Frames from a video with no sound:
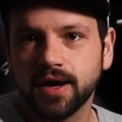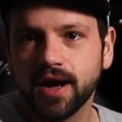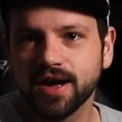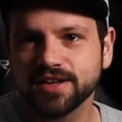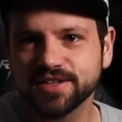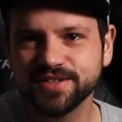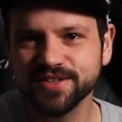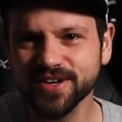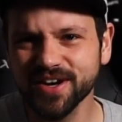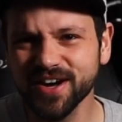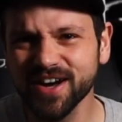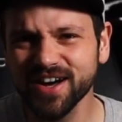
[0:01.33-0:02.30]
A
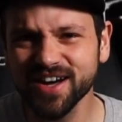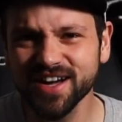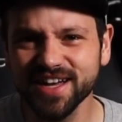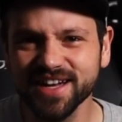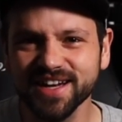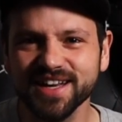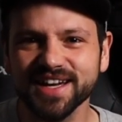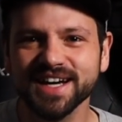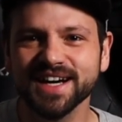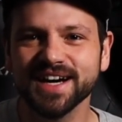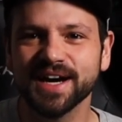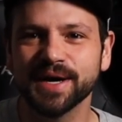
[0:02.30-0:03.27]
good
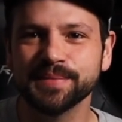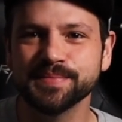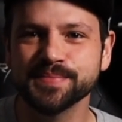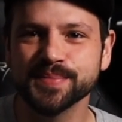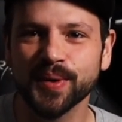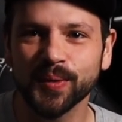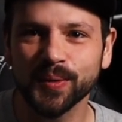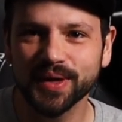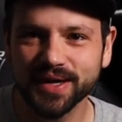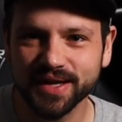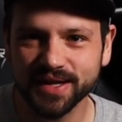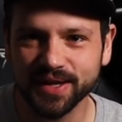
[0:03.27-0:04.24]

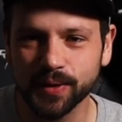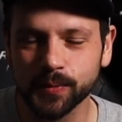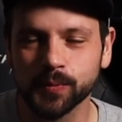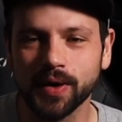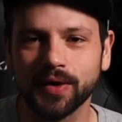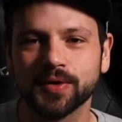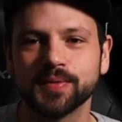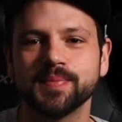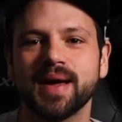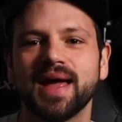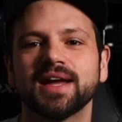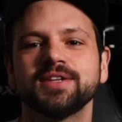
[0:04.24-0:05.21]
morning.
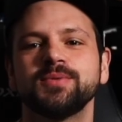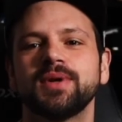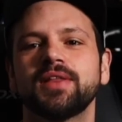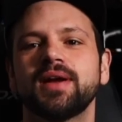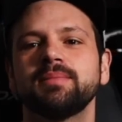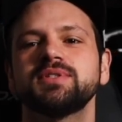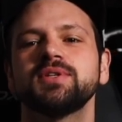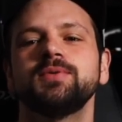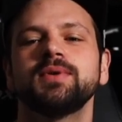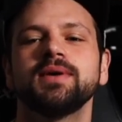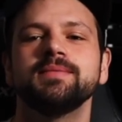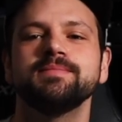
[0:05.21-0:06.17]
Welcome back to another
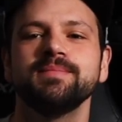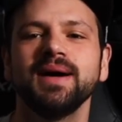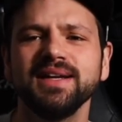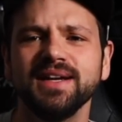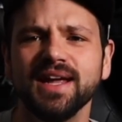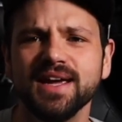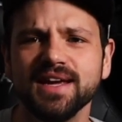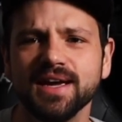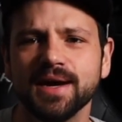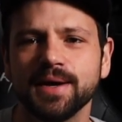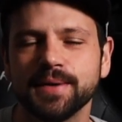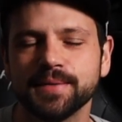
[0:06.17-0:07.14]
episode of
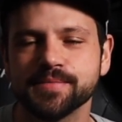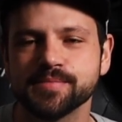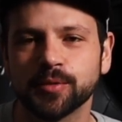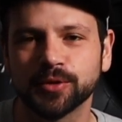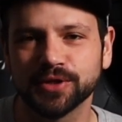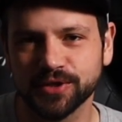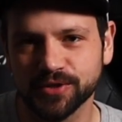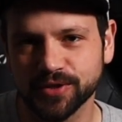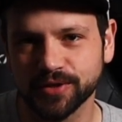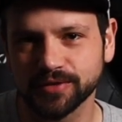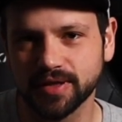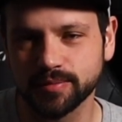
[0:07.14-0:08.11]
Monday Morning Yo-Yo.